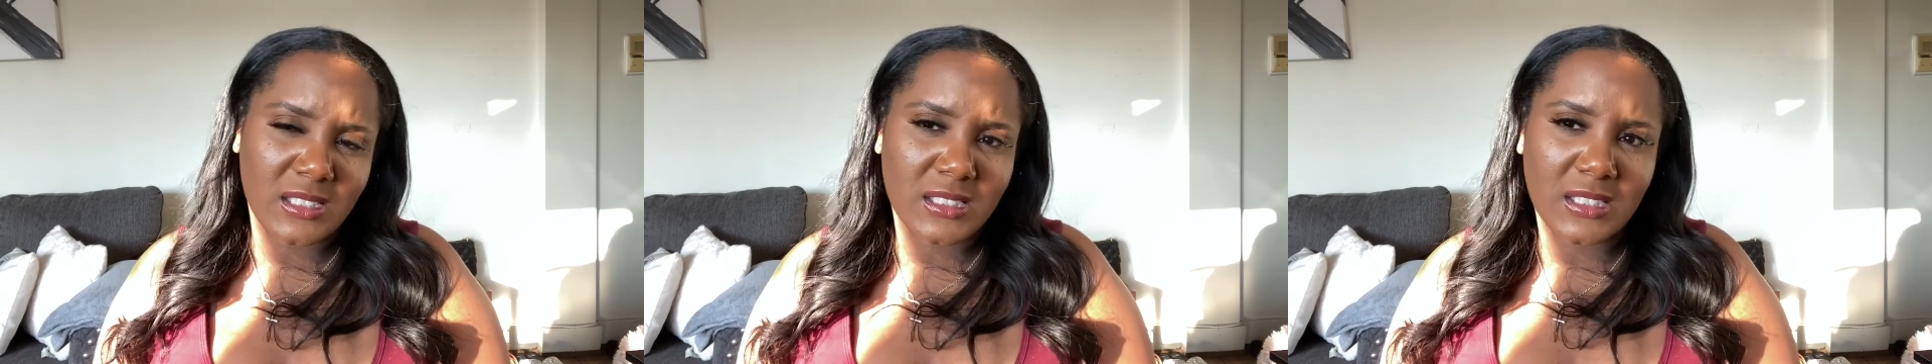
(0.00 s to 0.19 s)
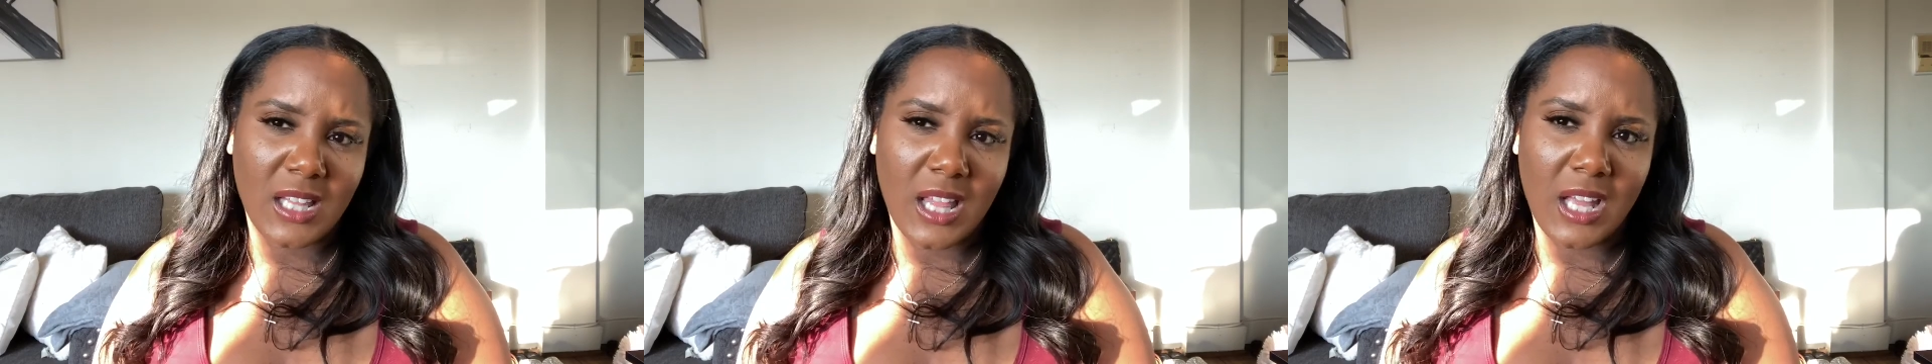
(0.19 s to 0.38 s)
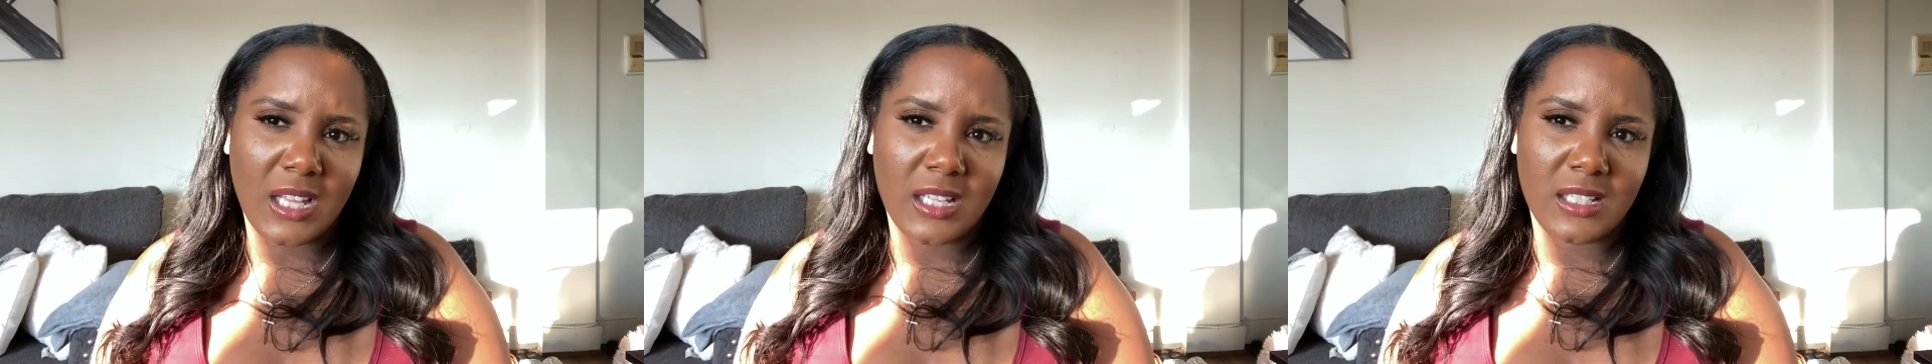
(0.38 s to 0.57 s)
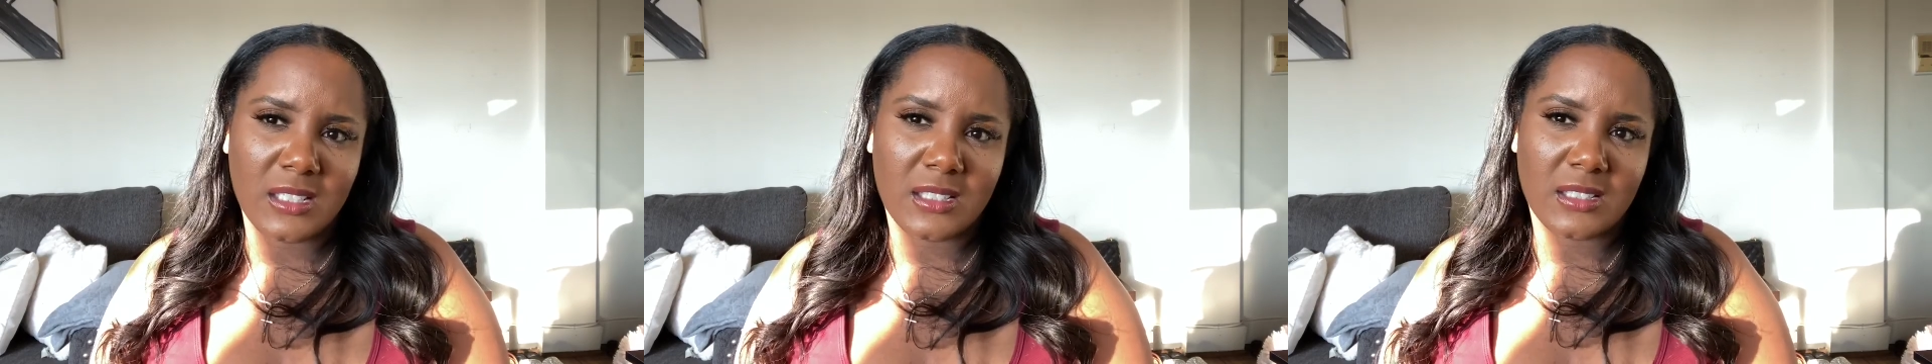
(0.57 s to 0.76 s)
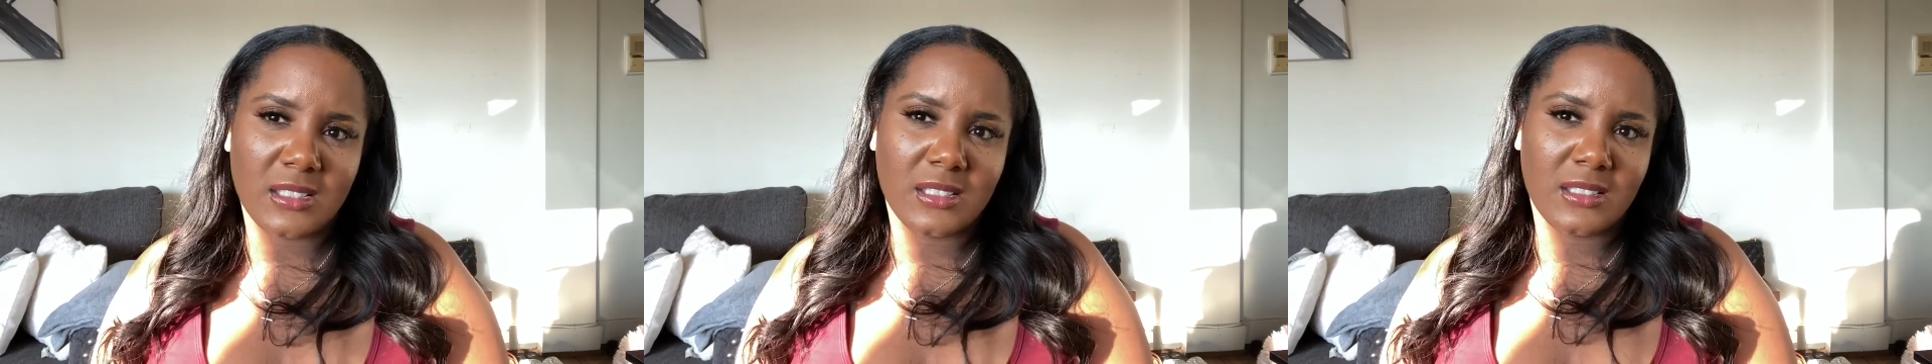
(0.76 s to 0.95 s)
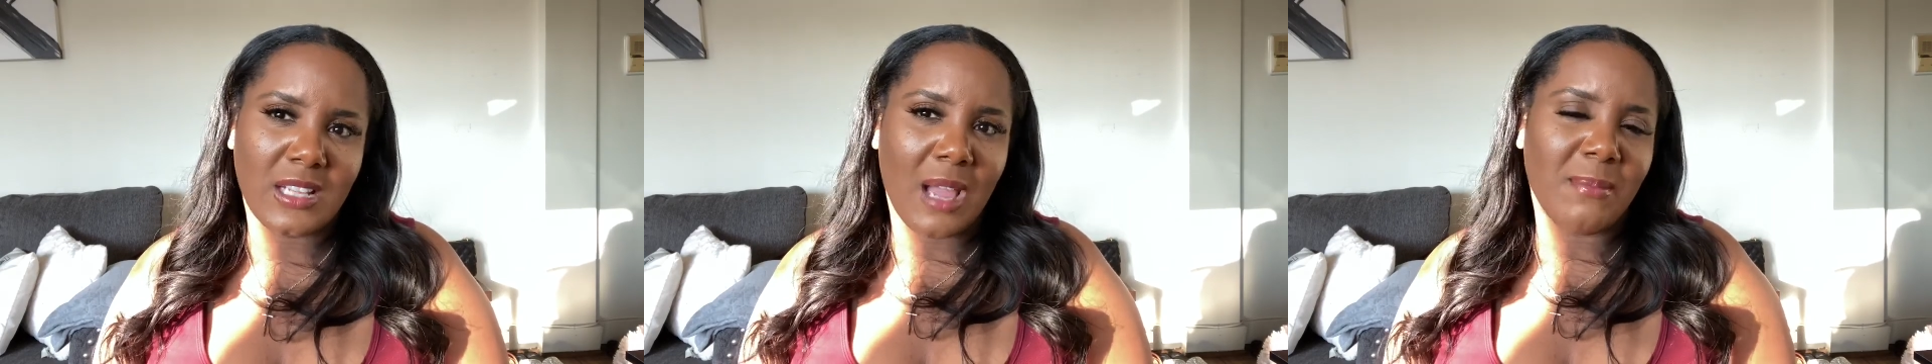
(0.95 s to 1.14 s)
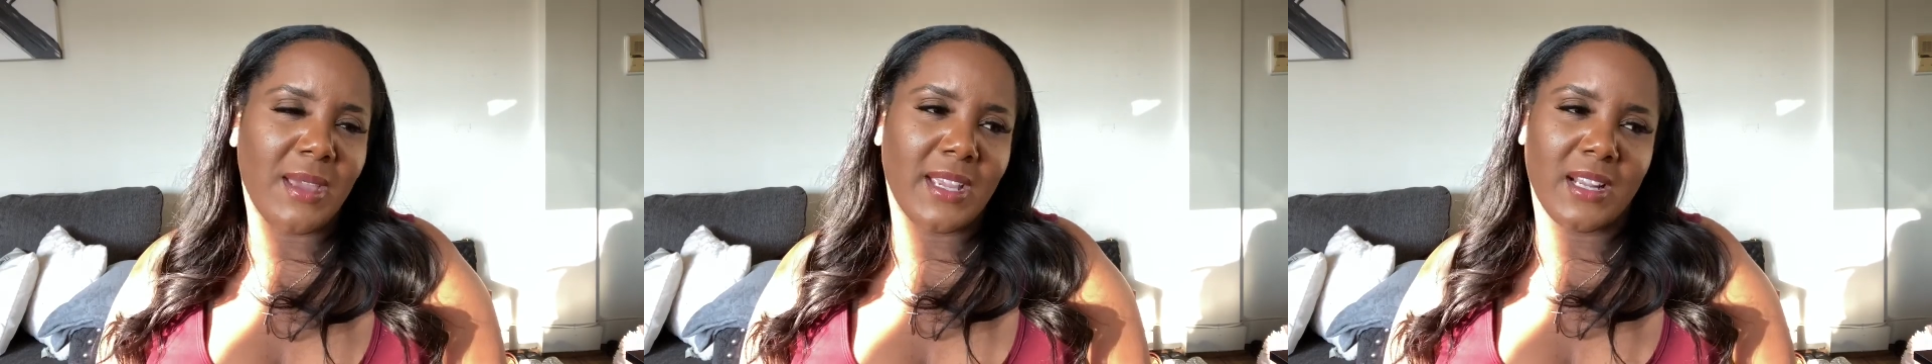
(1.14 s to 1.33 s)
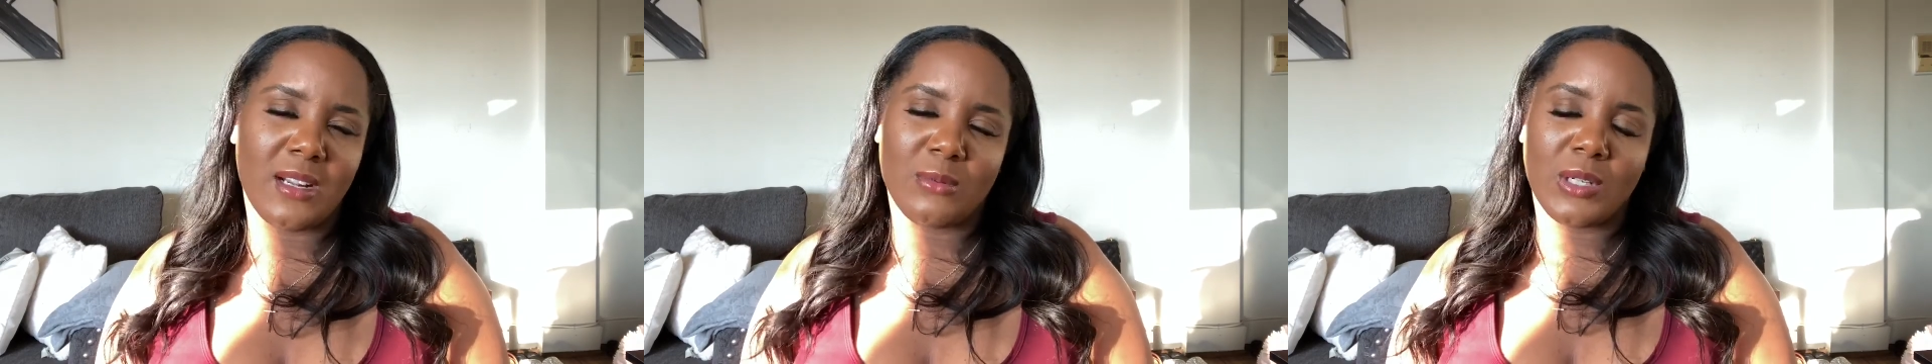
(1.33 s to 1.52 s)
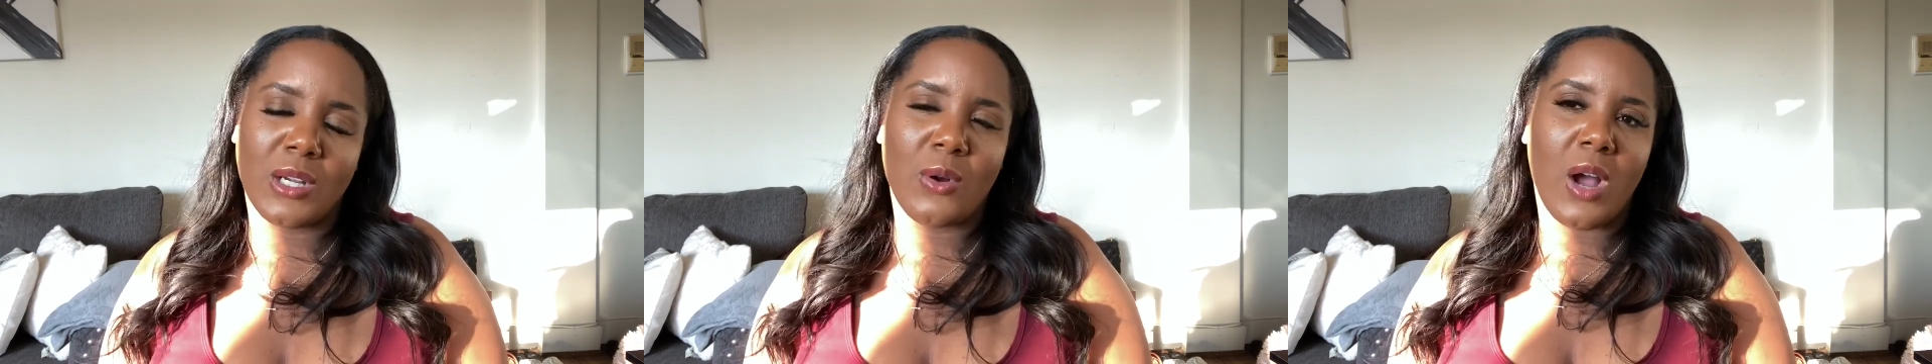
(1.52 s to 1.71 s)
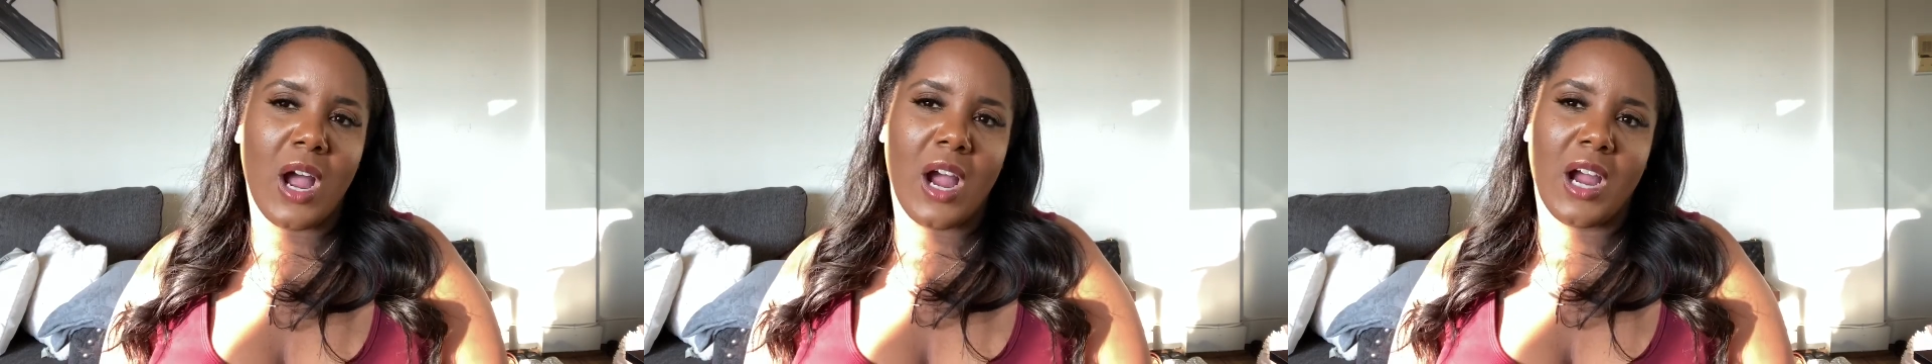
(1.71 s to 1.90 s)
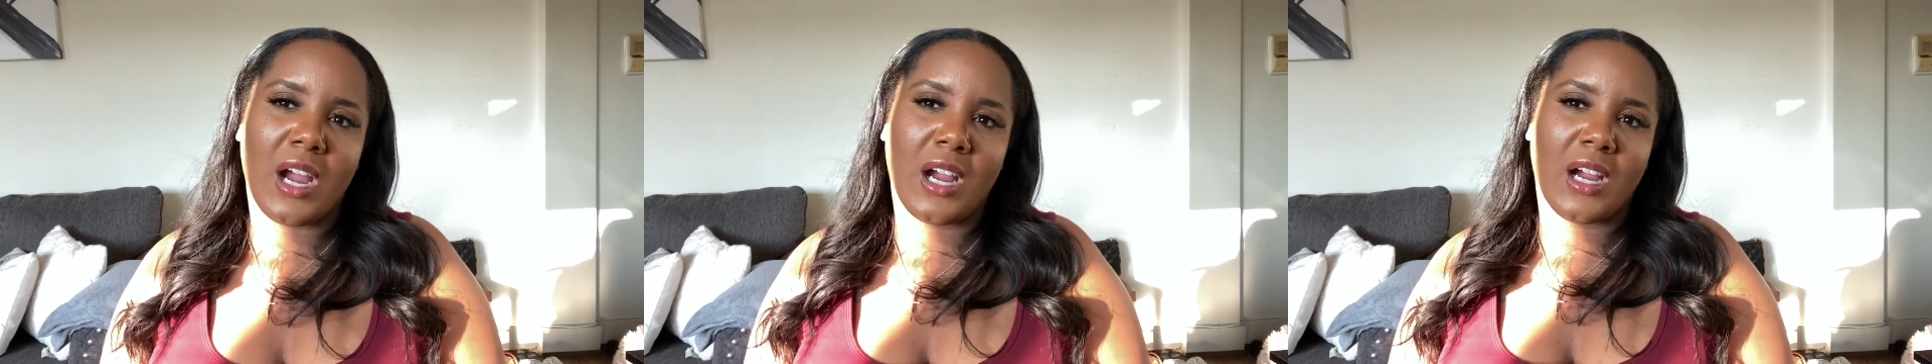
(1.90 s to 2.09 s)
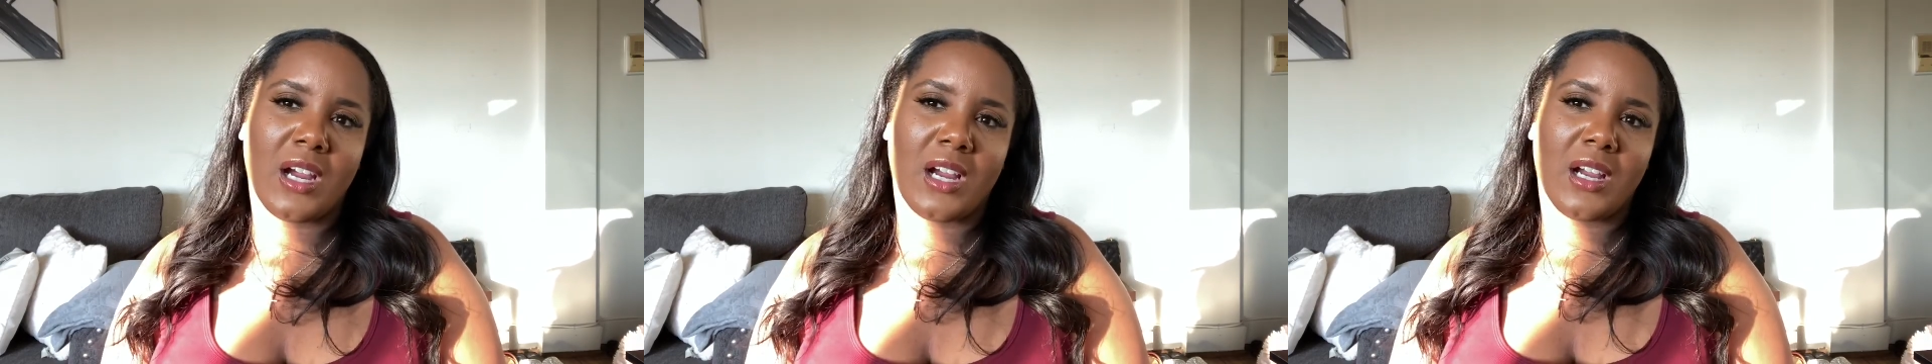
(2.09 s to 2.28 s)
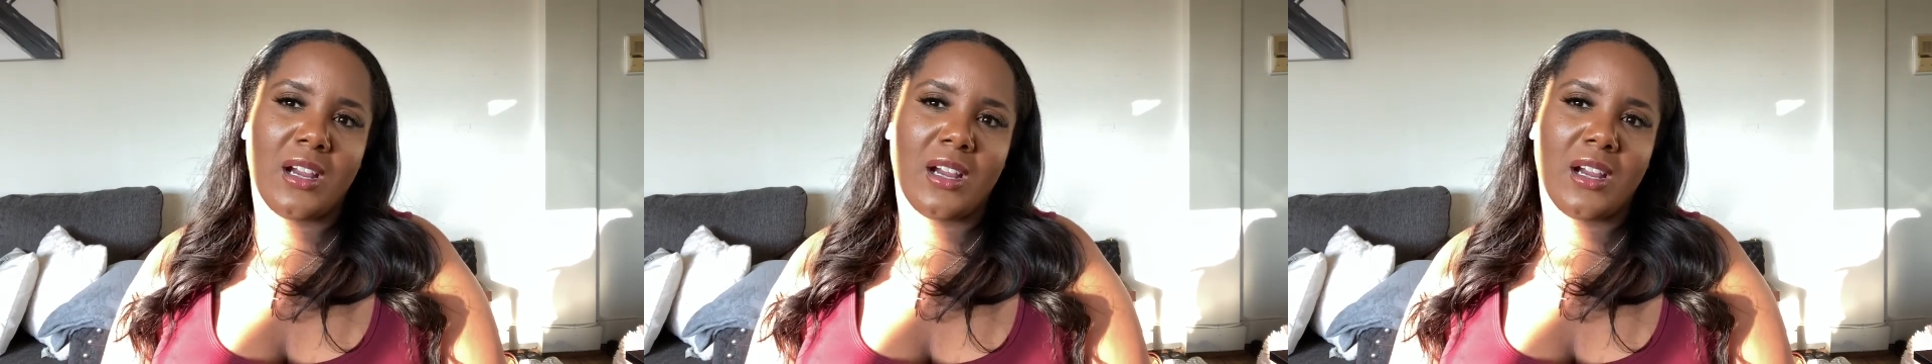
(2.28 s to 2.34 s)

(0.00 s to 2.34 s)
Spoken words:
Like, y'all making it real hard